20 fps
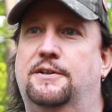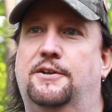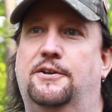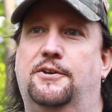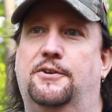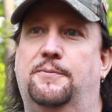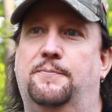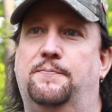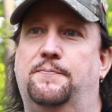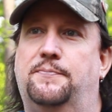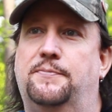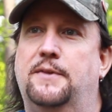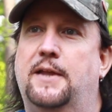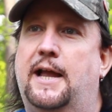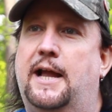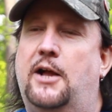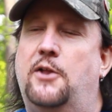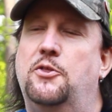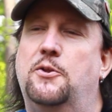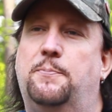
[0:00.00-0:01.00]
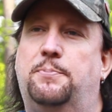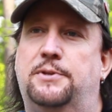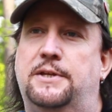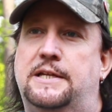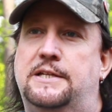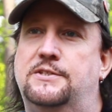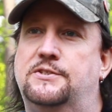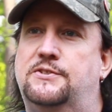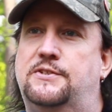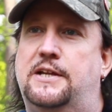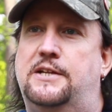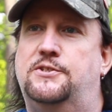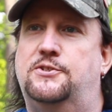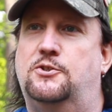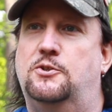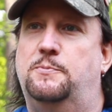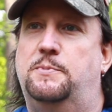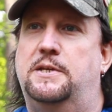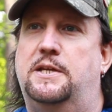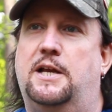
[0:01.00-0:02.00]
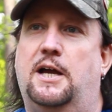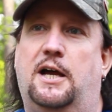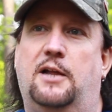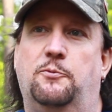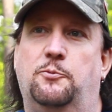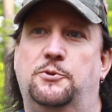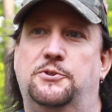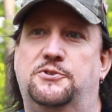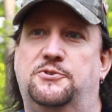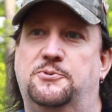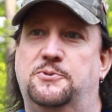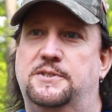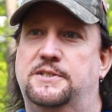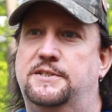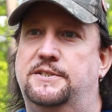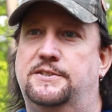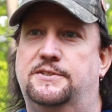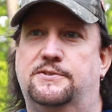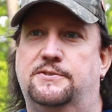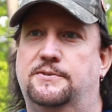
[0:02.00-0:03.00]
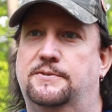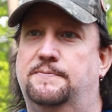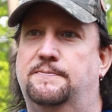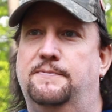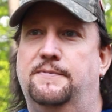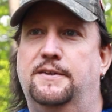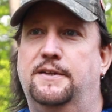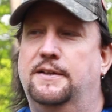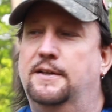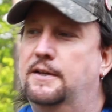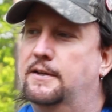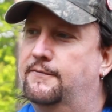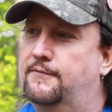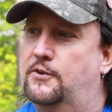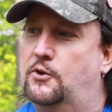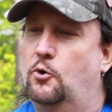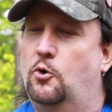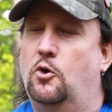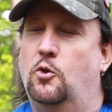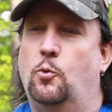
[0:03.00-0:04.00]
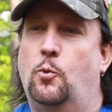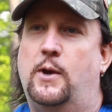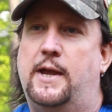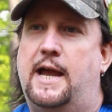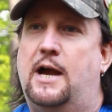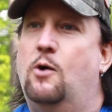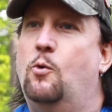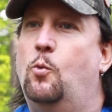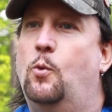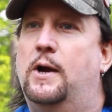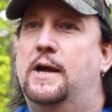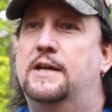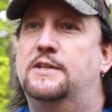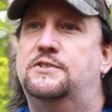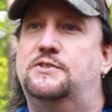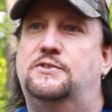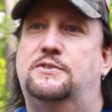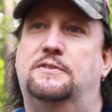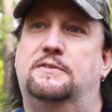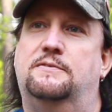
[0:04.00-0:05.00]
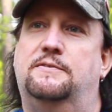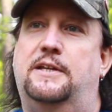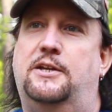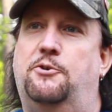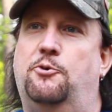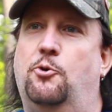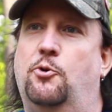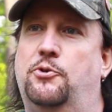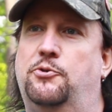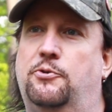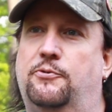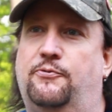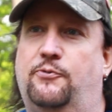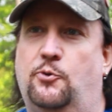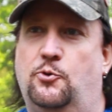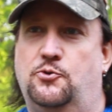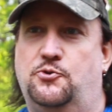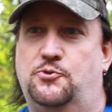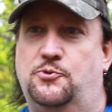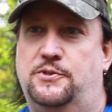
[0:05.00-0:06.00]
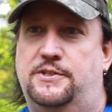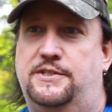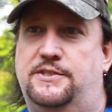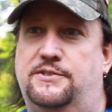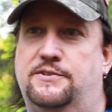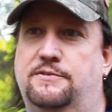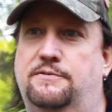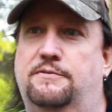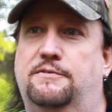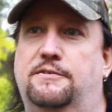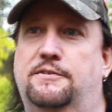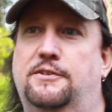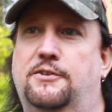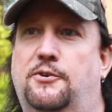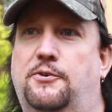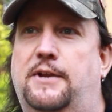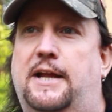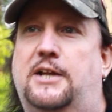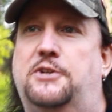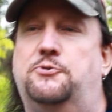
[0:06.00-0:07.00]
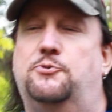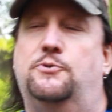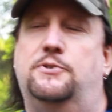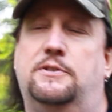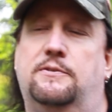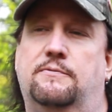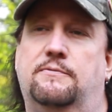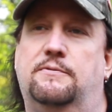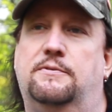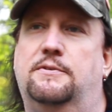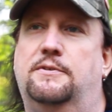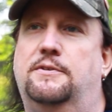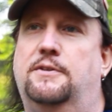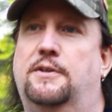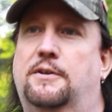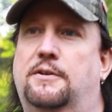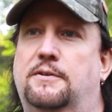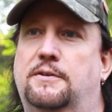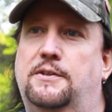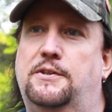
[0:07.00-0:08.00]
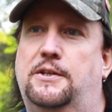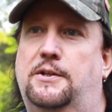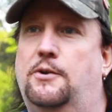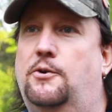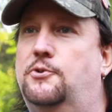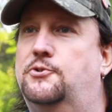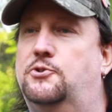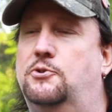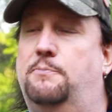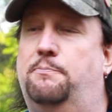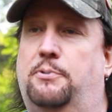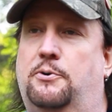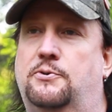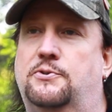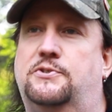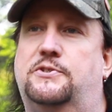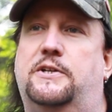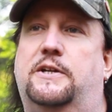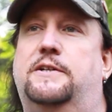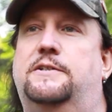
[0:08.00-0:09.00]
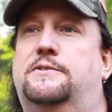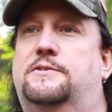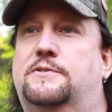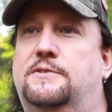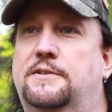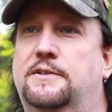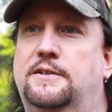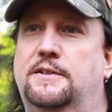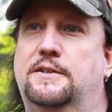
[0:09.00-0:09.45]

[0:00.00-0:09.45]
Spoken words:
Out in the plain states could be cottonwood trees. So if you go all the way out west, they grow under fir trees and naturally, and then also burn sites.